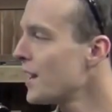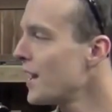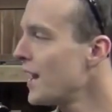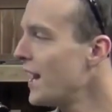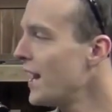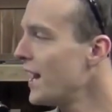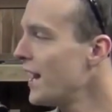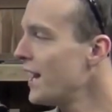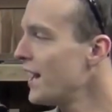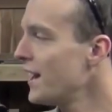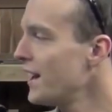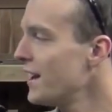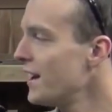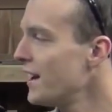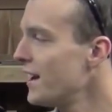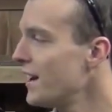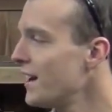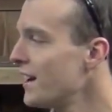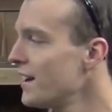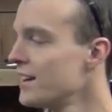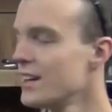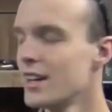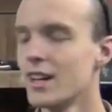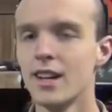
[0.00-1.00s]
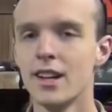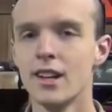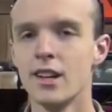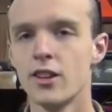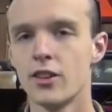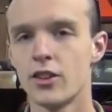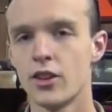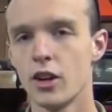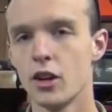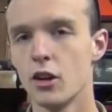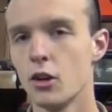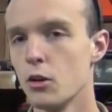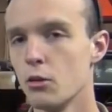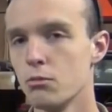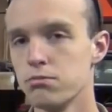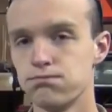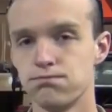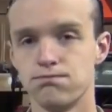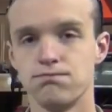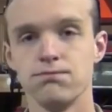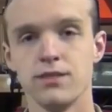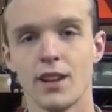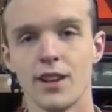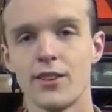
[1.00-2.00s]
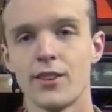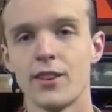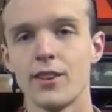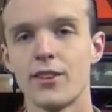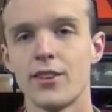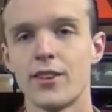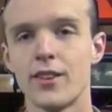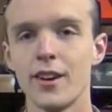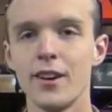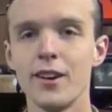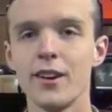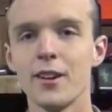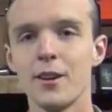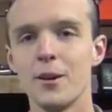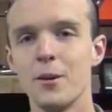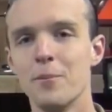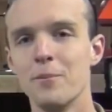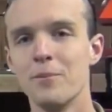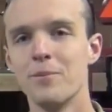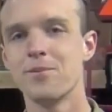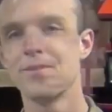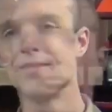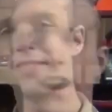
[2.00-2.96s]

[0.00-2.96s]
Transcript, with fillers: And uh, so let's get started.